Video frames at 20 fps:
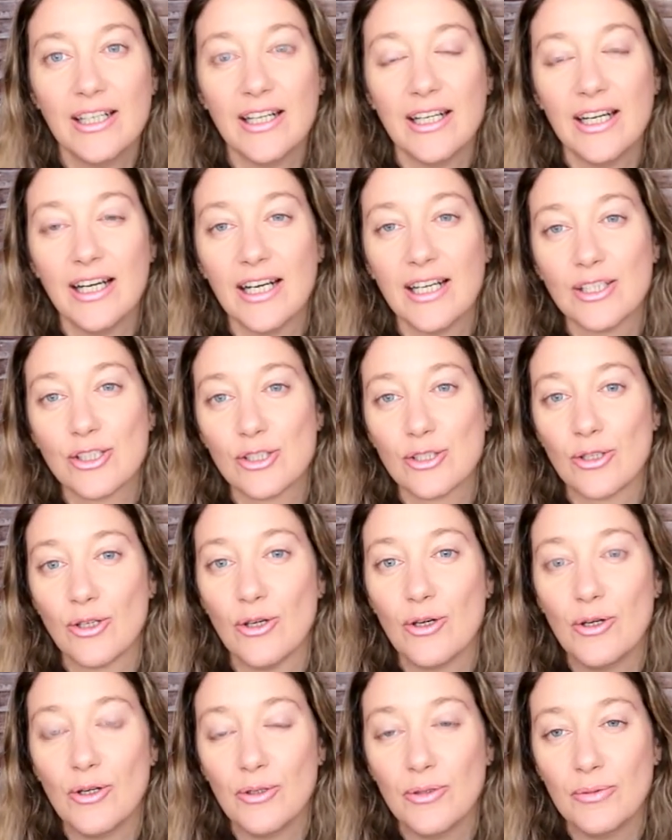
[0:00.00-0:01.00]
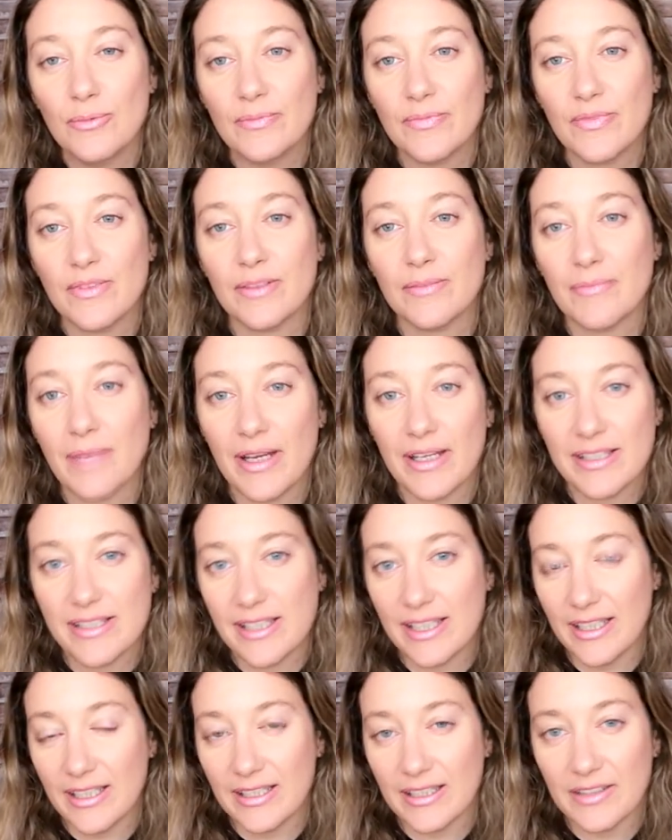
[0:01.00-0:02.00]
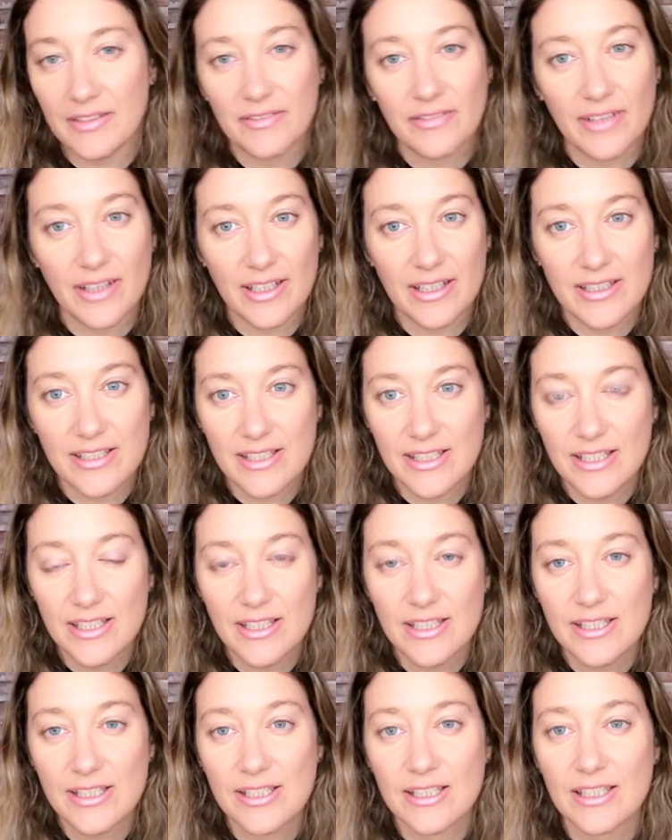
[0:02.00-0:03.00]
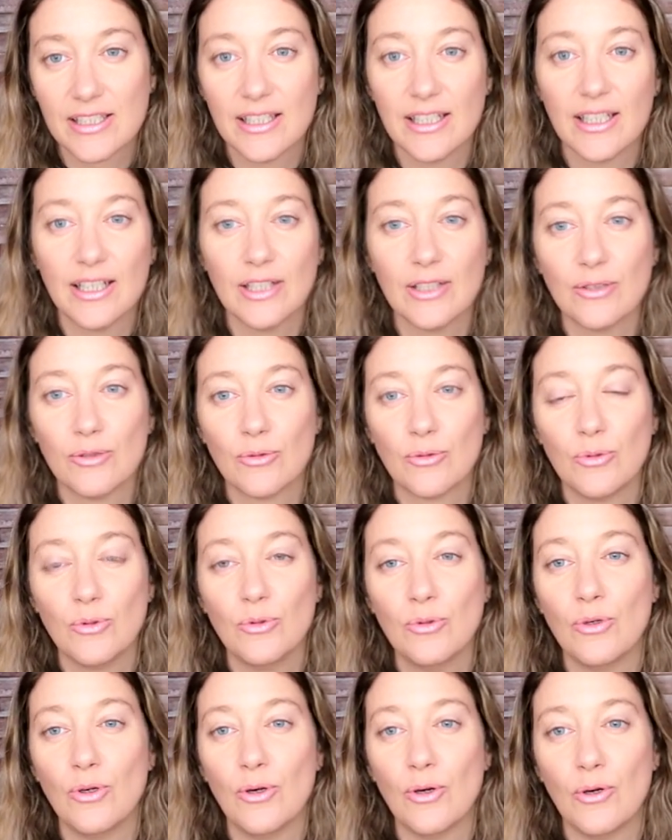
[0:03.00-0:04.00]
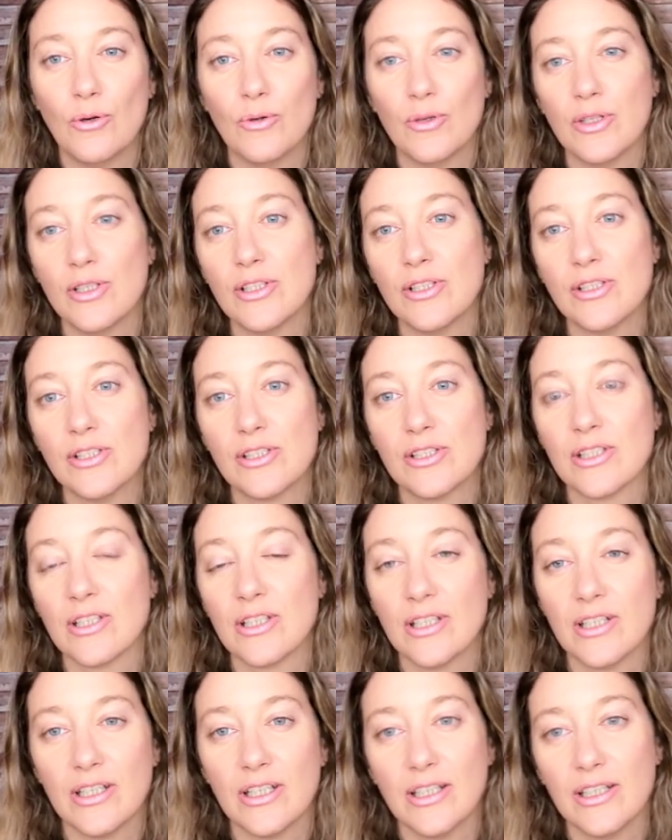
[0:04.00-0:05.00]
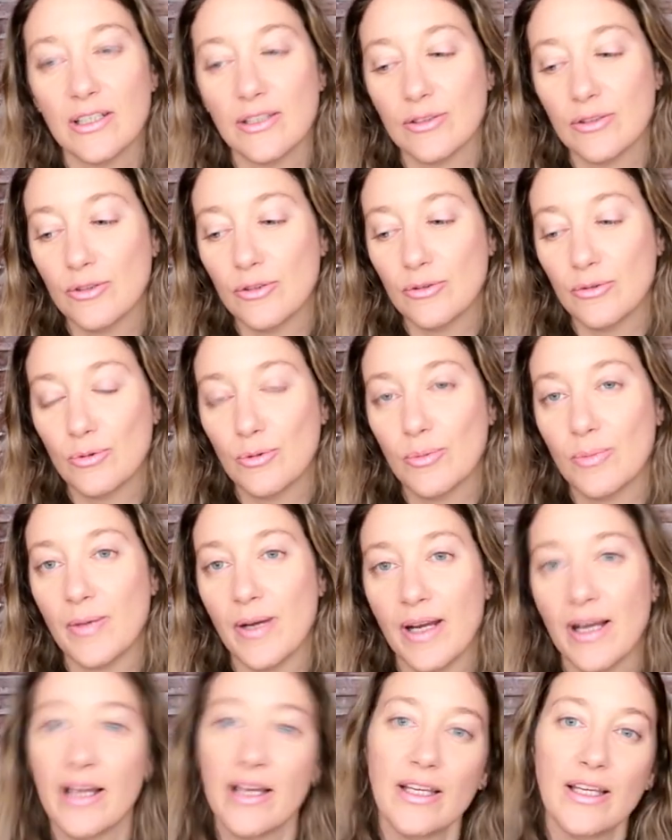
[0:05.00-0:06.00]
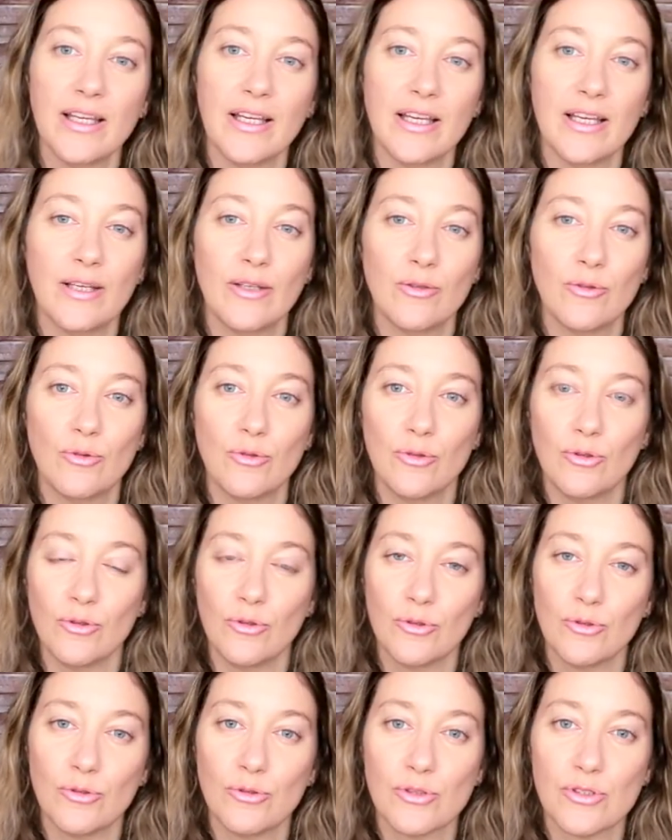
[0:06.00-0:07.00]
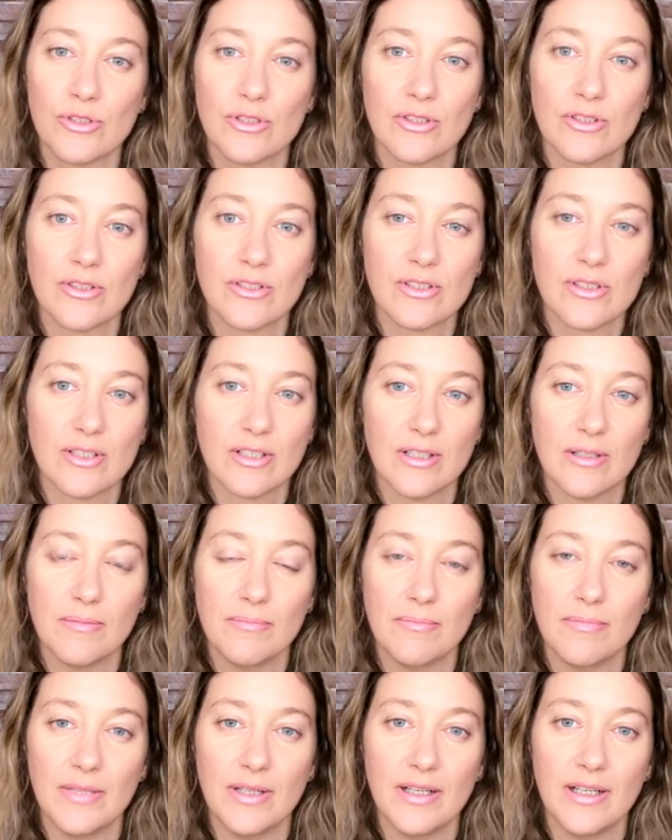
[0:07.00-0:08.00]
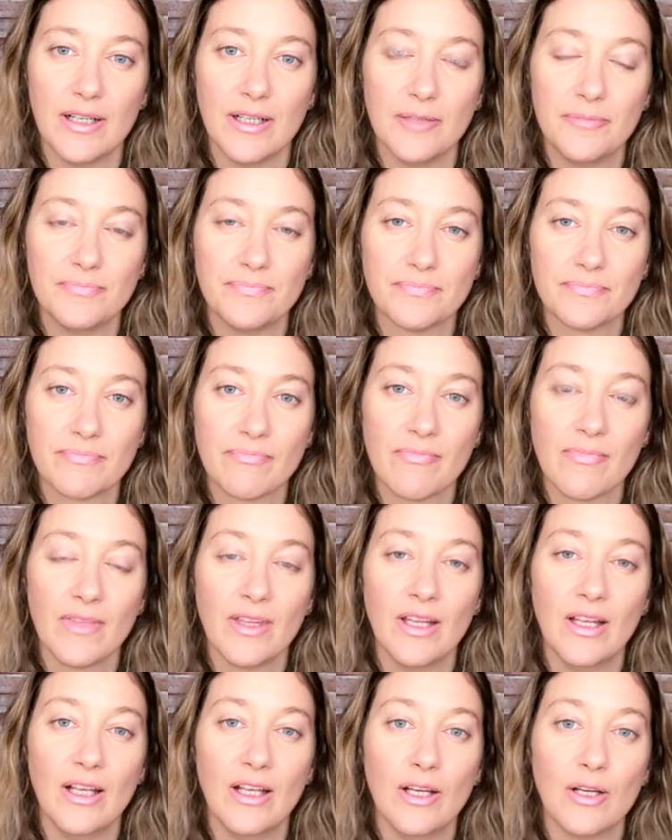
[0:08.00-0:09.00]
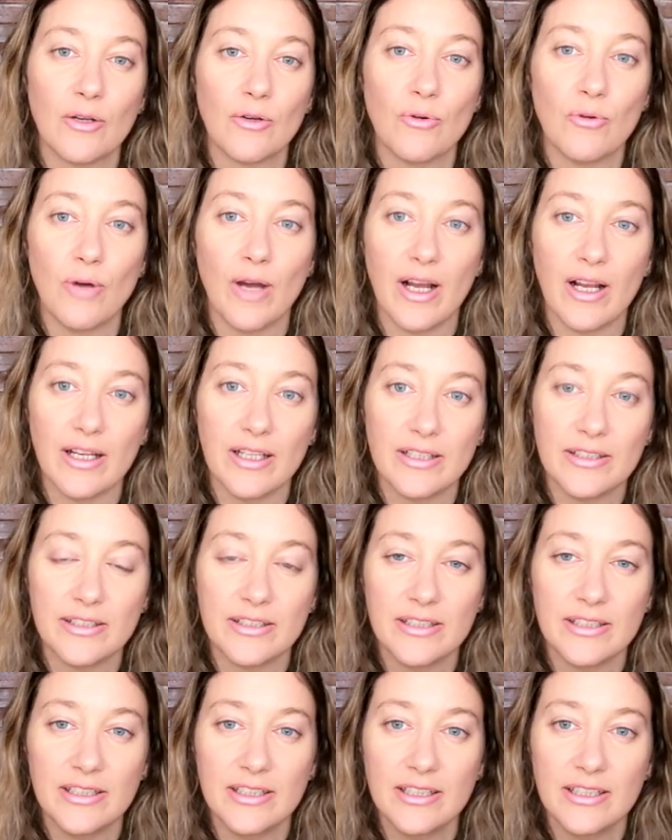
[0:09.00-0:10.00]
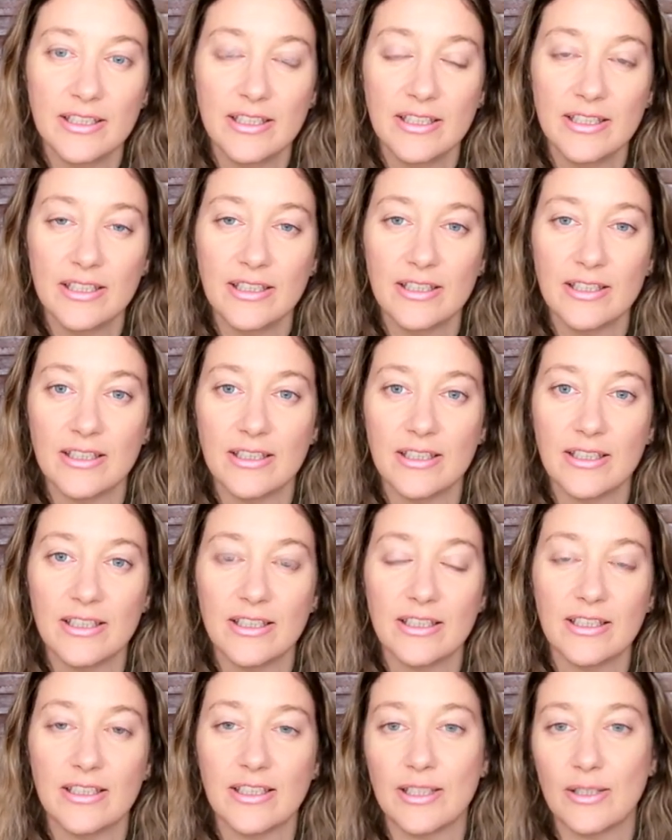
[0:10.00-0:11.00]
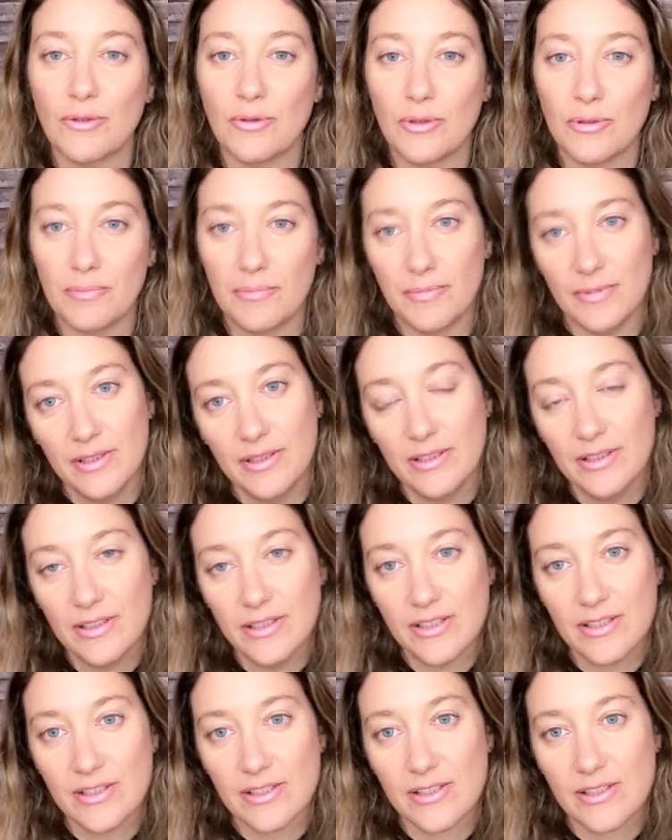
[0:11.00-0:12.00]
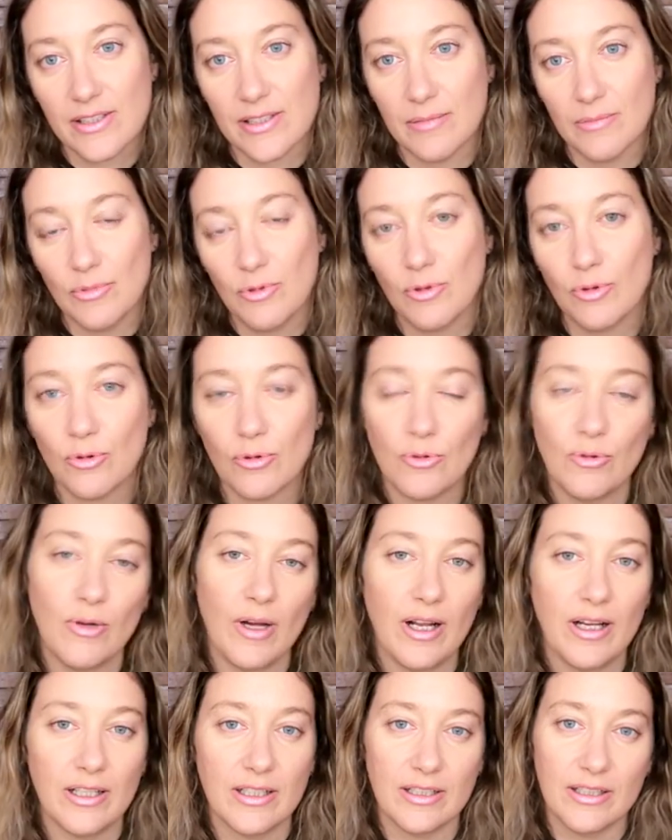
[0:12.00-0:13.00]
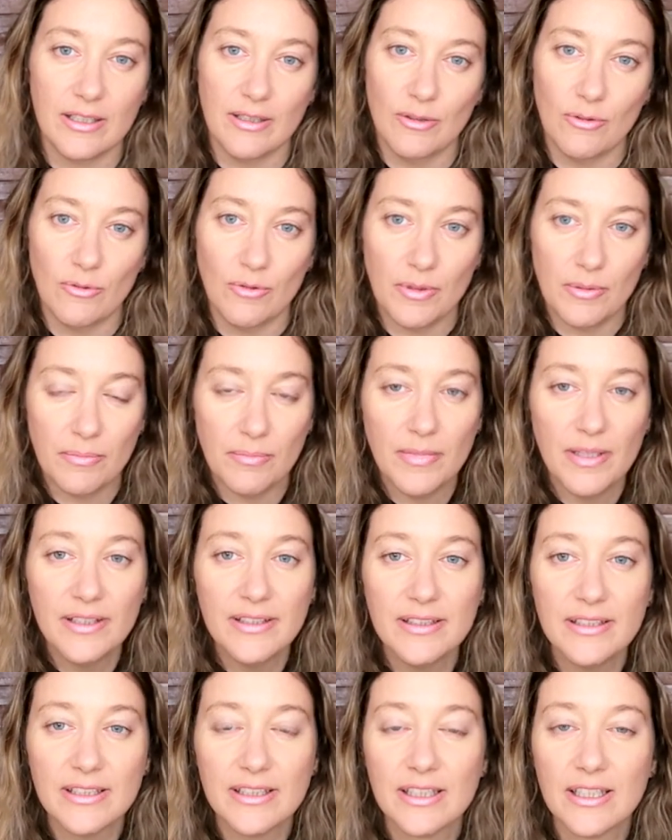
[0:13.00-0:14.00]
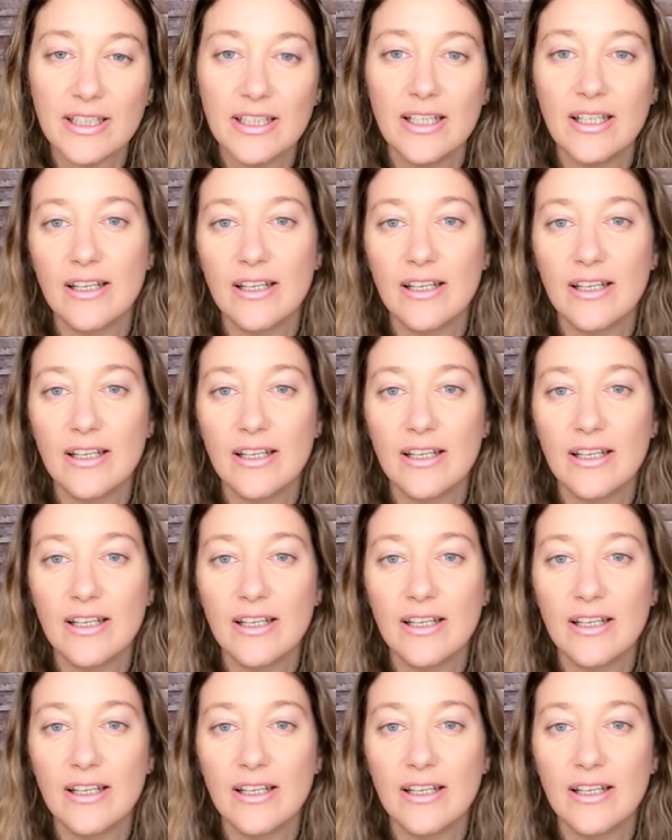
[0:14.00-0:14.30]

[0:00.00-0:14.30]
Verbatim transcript: Uh, so my second advice is uh, to always uh, to buy and to use some um, quality uh, equipment, some good quality equipment,